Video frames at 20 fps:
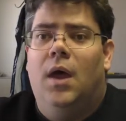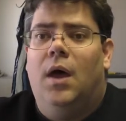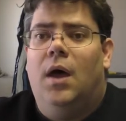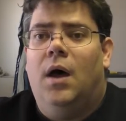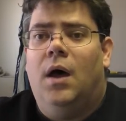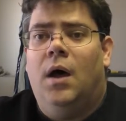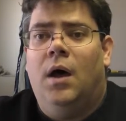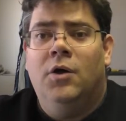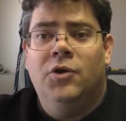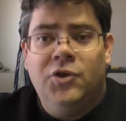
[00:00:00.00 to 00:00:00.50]

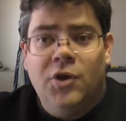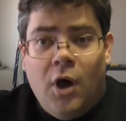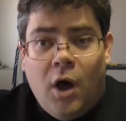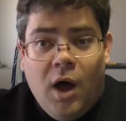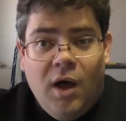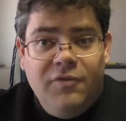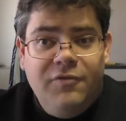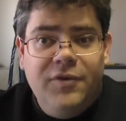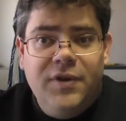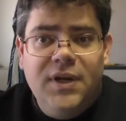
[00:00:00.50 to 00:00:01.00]
Uh,
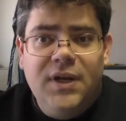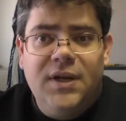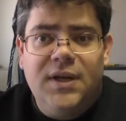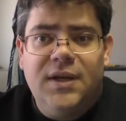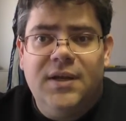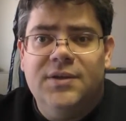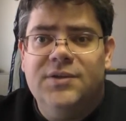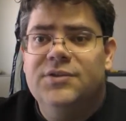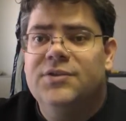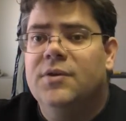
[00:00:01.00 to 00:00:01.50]
often it
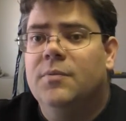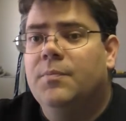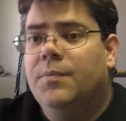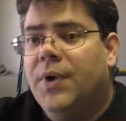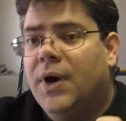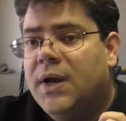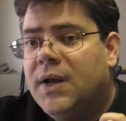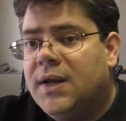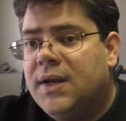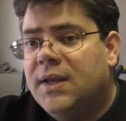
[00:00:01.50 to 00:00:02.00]
is,
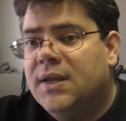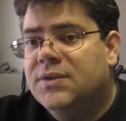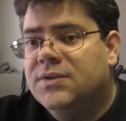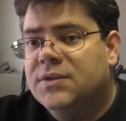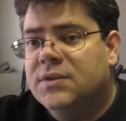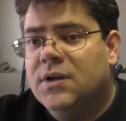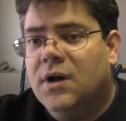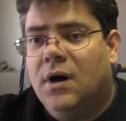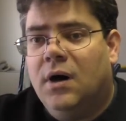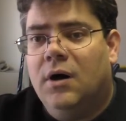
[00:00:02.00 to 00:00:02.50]
but it
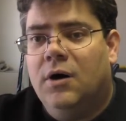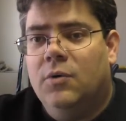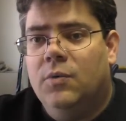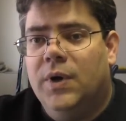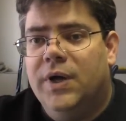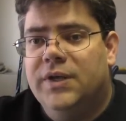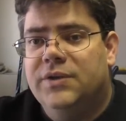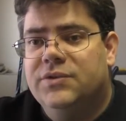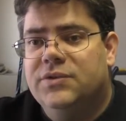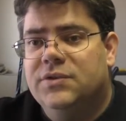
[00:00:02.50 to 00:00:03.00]
isn't
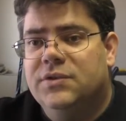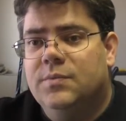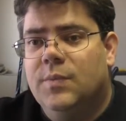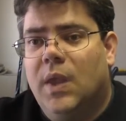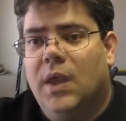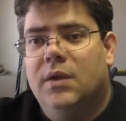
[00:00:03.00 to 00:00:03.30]
always.